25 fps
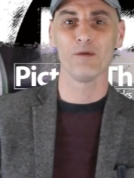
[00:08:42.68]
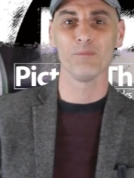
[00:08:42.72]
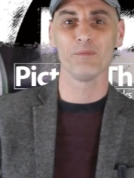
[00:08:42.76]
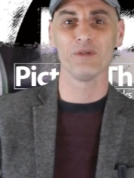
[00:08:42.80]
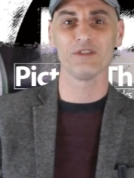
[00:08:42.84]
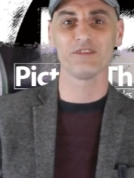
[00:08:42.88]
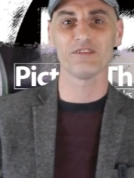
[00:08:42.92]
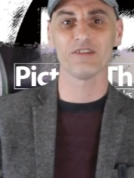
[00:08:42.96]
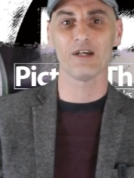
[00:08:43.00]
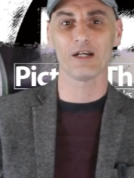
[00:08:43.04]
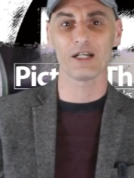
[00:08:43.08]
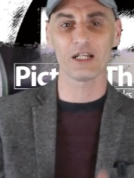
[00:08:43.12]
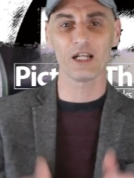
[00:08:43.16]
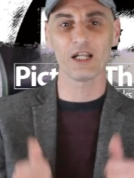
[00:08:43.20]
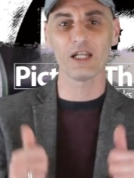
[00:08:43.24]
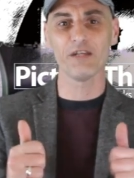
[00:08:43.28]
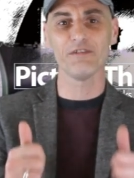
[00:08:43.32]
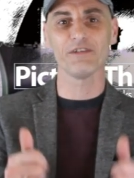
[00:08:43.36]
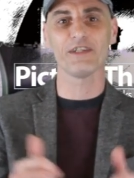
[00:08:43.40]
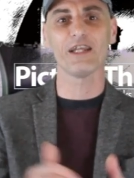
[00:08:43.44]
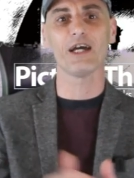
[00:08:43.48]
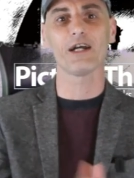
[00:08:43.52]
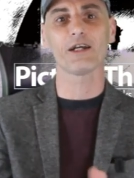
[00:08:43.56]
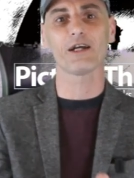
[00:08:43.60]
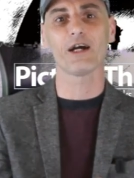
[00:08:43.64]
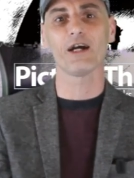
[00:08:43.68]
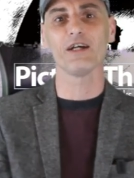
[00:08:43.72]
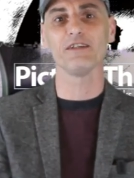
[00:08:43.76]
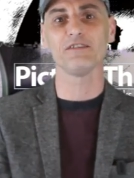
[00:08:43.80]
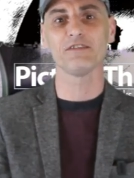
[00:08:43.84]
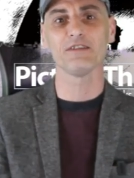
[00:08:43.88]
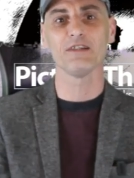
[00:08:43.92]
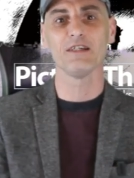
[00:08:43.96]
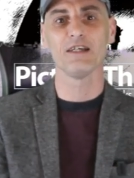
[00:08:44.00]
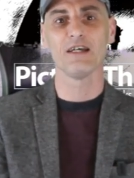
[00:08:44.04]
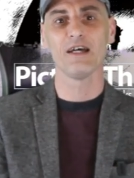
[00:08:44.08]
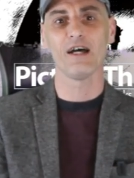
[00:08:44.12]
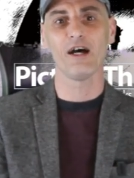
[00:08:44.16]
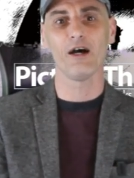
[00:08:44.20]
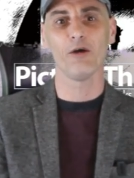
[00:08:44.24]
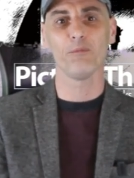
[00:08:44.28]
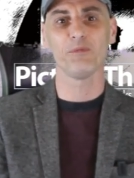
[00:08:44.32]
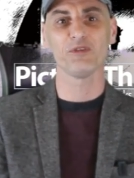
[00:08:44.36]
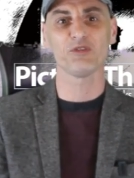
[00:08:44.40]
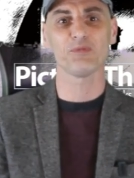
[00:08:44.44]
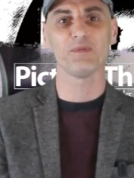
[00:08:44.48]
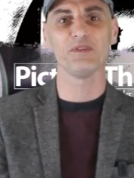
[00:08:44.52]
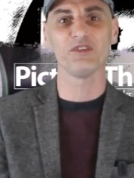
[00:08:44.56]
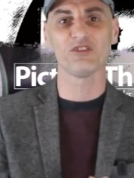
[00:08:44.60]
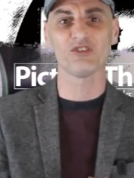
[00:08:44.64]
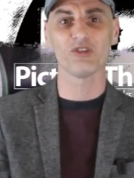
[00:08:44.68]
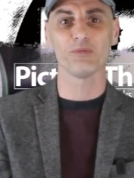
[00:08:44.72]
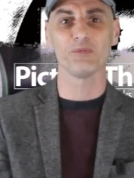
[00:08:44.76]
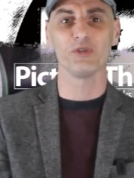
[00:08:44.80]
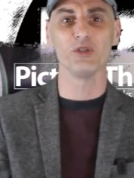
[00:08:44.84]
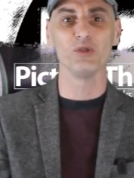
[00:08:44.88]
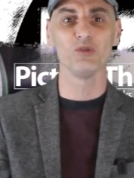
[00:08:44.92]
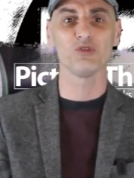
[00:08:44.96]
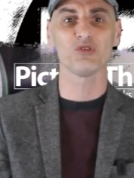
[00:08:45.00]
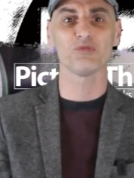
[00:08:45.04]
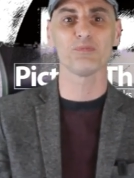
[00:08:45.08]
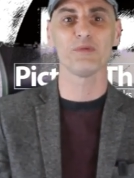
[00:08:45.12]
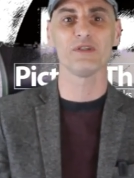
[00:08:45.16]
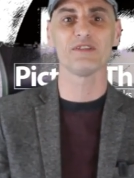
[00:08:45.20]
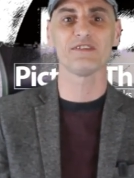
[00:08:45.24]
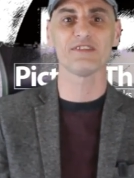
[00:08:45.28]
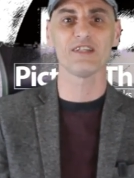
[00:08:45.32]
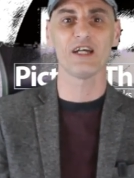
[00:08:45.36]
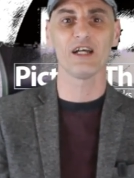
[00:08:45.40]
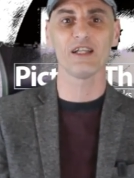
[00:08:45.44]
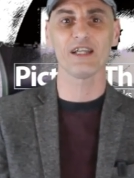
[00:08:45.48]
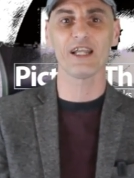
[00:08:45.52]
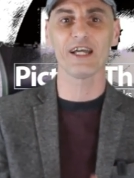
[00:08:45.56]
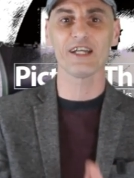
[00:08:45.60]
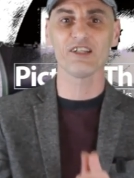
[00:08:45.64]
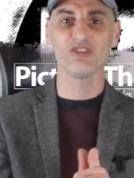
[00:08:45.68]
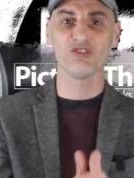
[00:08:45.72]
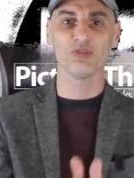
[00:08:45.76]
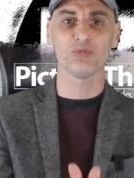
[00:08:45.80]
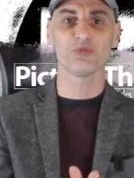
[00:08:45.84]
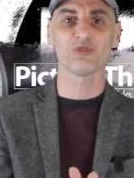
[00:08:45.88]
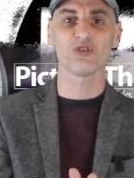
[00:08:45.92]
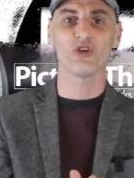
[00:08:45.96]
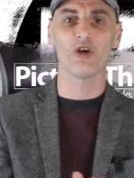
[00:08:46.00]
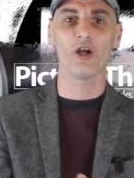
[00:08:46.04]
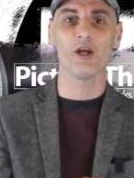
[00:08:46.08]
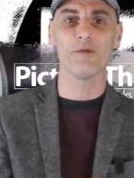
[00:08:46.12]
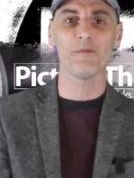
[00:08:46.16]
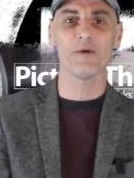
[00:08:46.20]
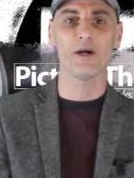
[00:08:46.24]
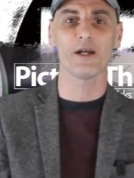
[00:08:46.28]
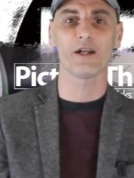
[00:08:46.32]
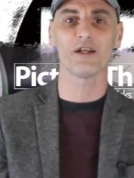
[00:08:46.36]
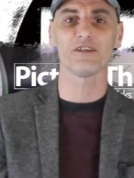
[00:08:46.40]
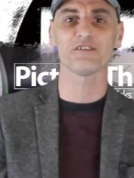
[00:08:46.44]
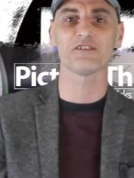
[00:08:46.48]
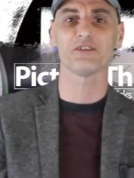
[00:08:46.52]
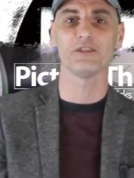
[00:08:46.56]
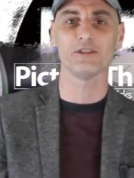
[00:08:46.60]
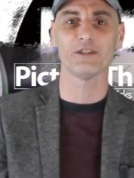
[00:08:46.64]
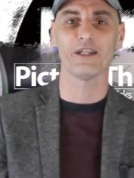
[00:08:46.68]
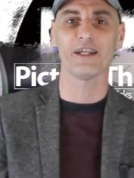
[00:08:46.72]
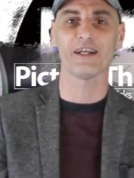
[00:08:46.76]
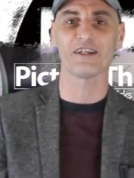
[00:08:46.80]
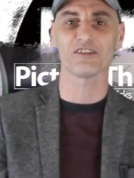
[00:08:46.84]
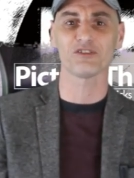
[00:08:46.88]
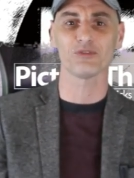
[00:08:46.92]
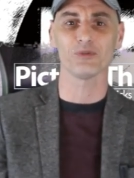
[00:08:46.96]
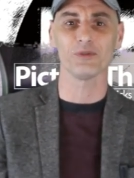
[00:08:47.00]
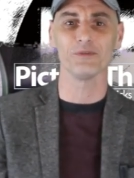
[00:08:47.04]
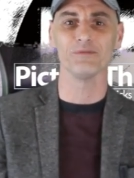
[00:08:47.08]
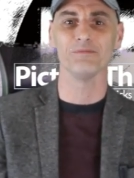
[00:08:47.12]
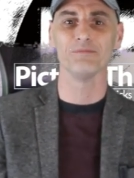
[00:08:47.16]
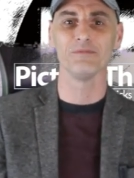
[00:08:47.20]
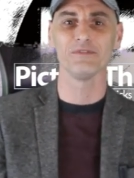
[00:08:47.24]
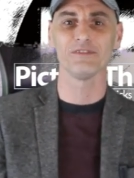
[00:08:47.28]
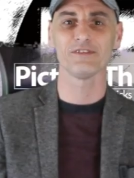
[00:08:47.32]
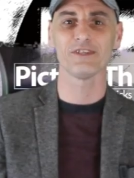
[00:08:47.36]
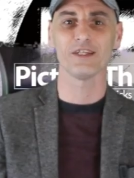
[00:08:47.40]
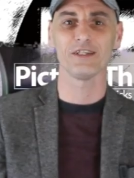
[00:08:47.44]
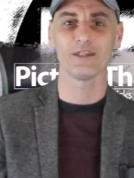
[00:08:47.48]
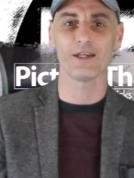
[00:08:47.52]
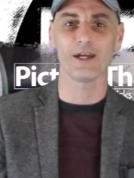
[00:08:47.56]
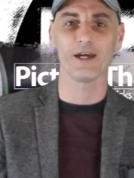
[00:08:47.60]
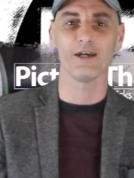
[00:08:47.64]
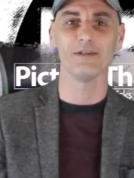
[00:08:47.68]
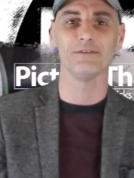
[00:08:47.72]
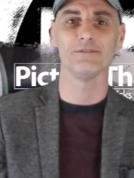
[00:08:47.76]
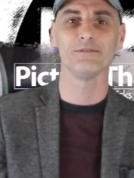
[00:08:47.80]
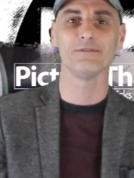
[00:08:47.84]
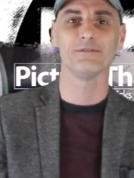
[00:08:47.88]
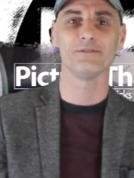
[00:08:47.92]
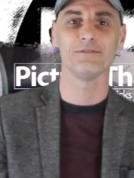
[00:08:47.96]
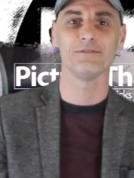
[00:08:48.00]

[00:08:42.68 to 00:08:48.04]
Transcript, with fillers: But I'm going to leave it there guys. I hope it's been some use, but uh, like and subscribe and I'll see you in the next one. Take care.